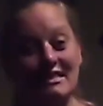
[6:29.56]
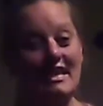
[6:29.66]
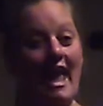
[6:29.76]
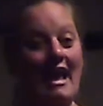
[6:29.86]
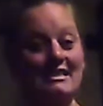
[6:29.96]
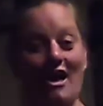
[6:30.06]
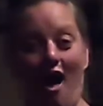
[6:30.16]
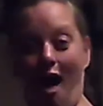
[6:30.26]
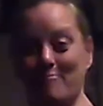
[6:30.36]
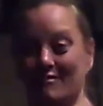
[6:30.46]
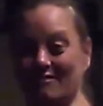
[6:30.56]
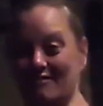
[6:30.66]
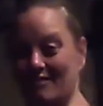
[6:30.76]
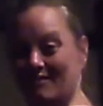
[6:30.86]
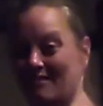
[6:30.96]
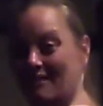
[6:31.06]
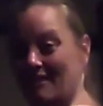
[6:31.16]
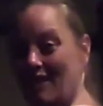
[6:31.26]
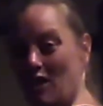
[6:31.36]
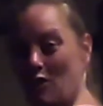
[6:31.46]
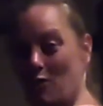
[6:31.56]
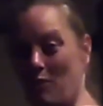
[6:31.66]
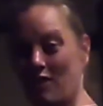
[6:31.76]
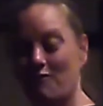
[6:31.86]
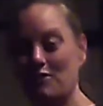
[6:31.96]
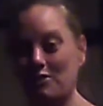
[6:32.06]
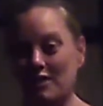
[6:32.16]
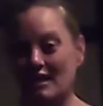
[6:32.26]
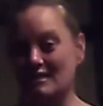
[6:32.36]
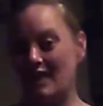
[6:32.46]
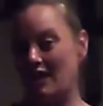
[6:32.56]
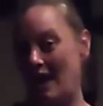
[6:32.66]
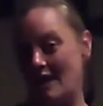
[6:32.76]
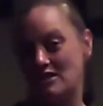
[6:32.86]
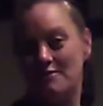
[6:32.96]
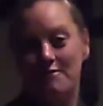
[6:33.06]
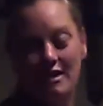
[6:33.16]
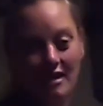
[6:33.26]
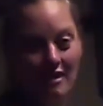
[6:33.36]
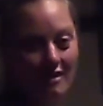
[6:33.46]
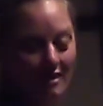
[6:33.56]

tank top. One of the few things that I could actually fit in.